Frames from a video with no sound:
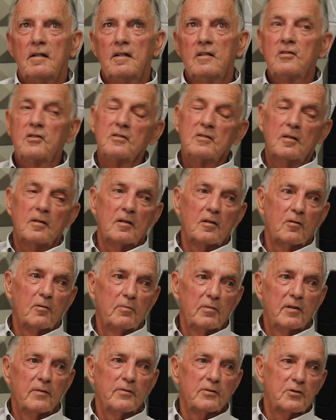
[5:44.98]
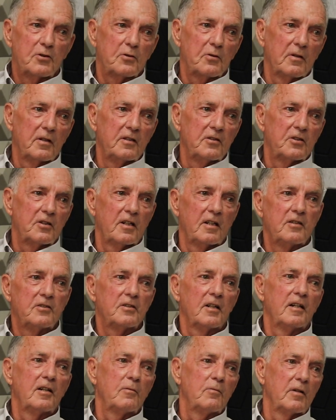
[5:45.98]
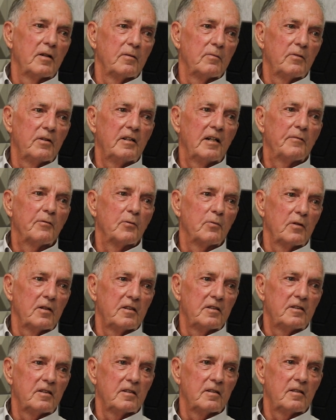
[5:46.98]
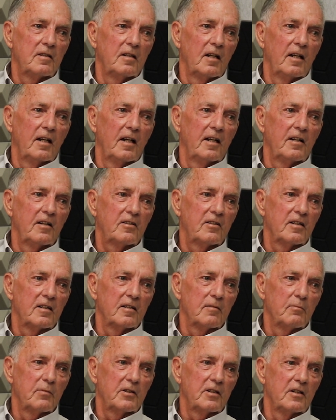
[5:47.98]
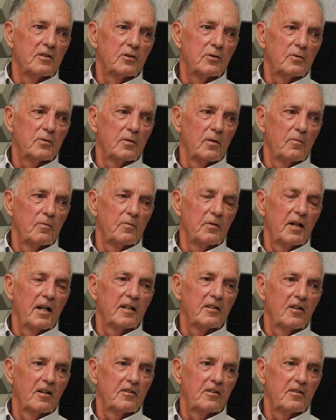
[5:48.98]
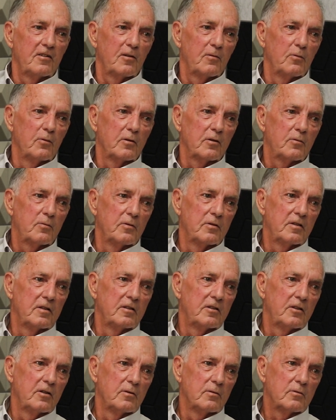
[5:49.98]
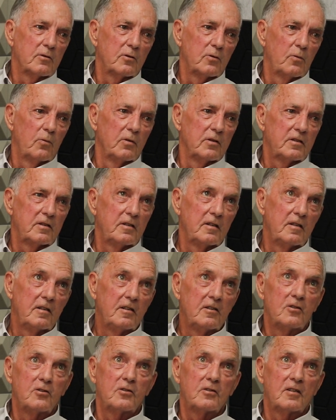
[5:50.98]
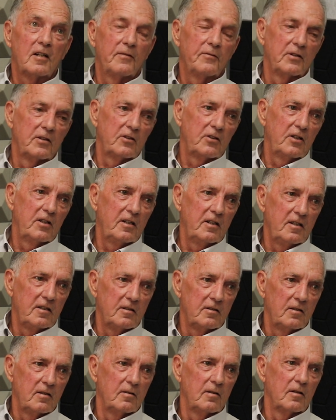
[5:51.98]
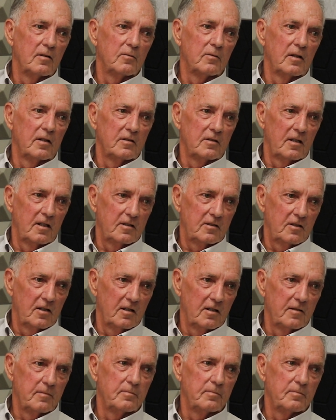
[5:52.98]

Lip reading: This is a little bit of a strange case anyway. We never really did anything because we had nothing to work with until 2017, around that time.